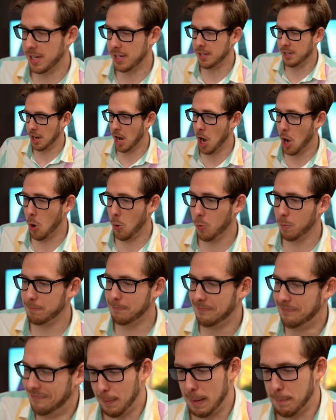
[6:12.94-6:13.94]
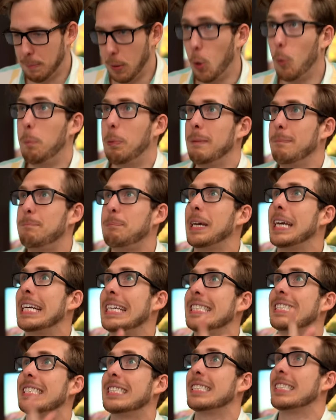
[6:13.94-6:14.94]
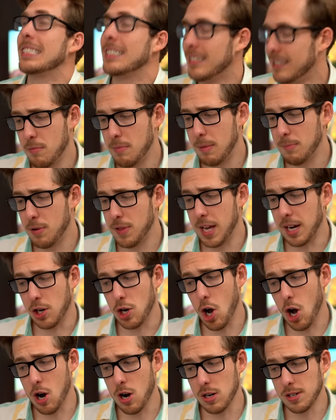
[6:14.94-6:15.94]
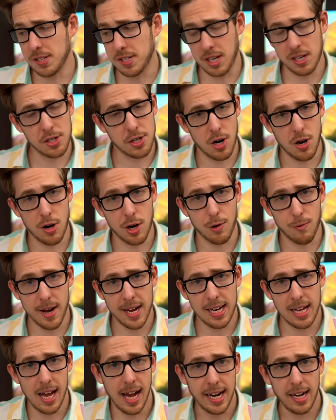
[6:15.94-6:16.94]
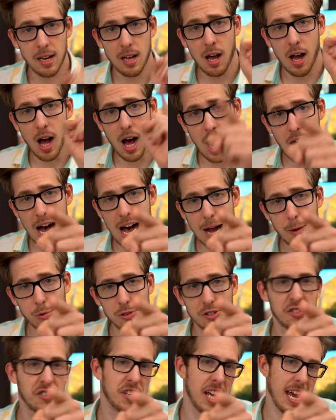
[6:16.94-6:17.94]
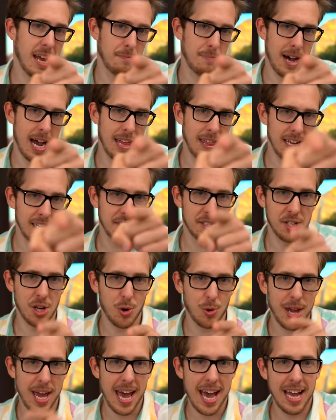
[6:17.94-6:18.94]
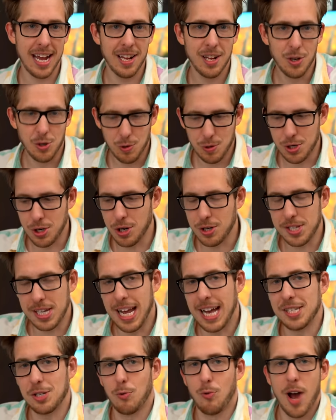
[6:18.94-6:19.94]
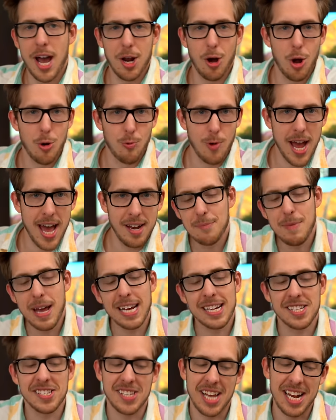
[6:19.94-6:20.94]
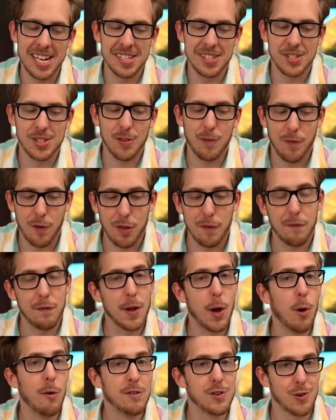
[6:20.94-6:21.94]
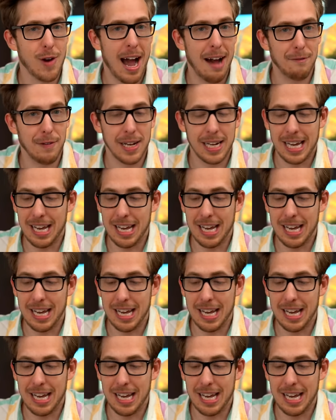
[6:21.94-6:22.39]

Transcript: No, let me poop in peace. Having to remember that cars can turn on a red light. I will stand by this, okay? New Jersey has a right on red. It makes sense for the flow of traffic.